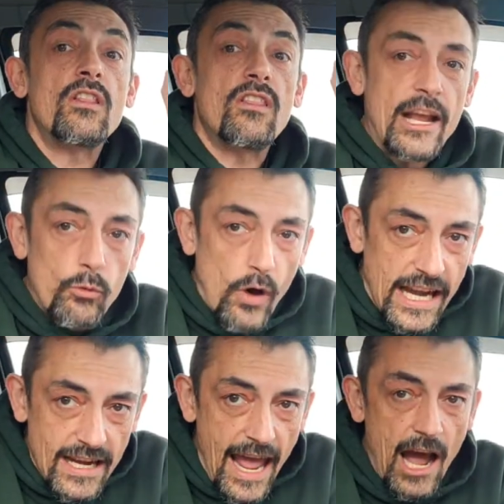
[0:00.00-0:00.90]
like
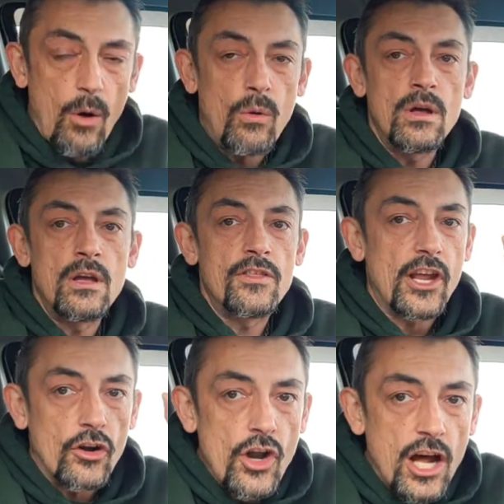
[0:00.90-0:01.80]
right now.
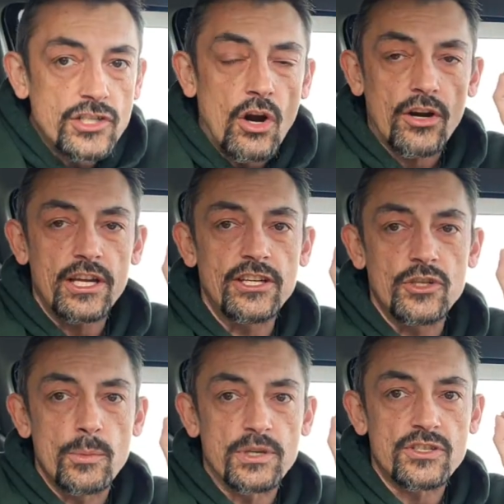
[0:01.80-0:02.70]
They are not targeting
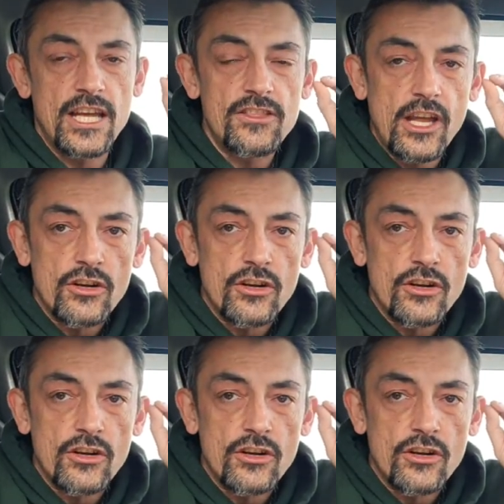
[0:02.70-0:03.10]
2%.